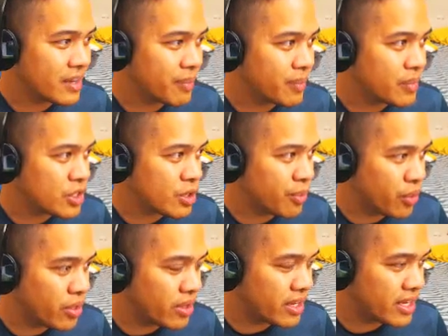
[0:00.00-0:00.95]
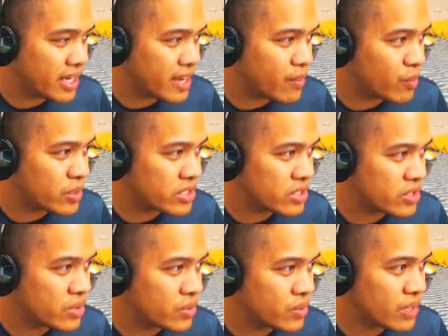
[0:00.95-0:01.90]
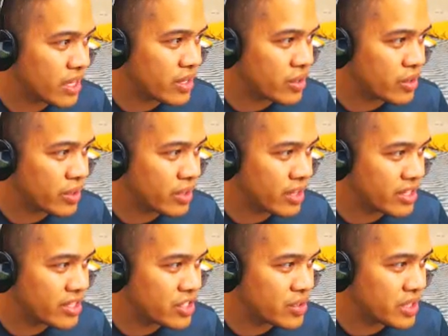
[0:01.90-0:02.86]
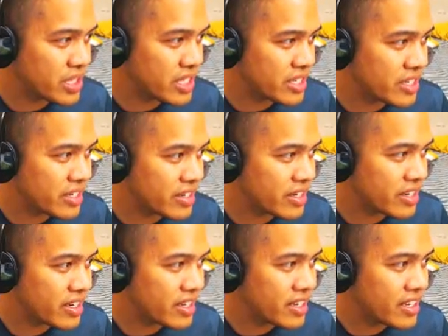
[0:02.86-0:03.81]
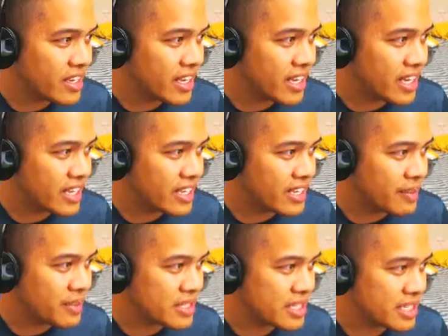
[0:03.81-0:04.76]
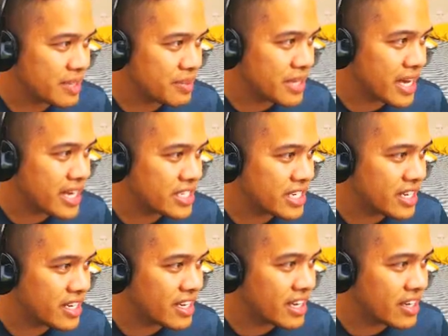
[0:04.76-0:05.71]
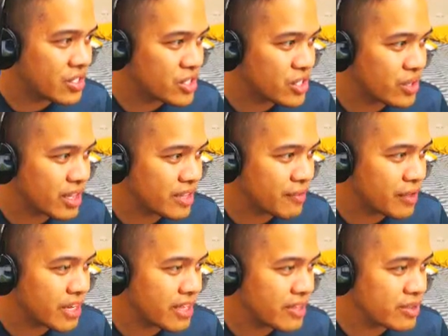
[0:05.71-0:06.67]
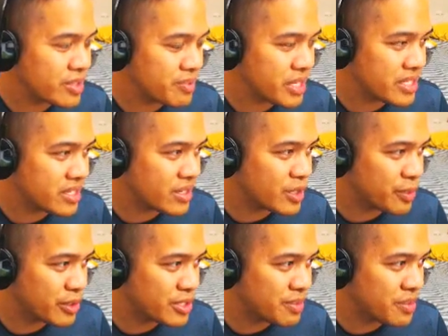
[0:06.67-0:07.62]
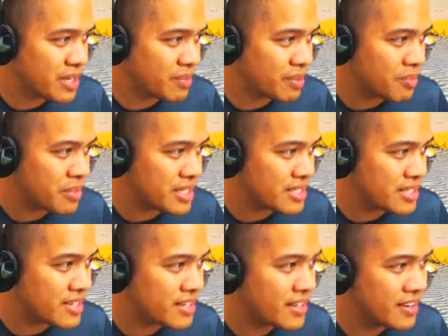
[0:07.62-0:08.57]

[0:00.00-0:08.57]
So the point of the game was that you're going along the street here, and I'm just going to keep dashing, and I'll show you. At the very end, there's a pizza. You're supposed to pick up the pizza.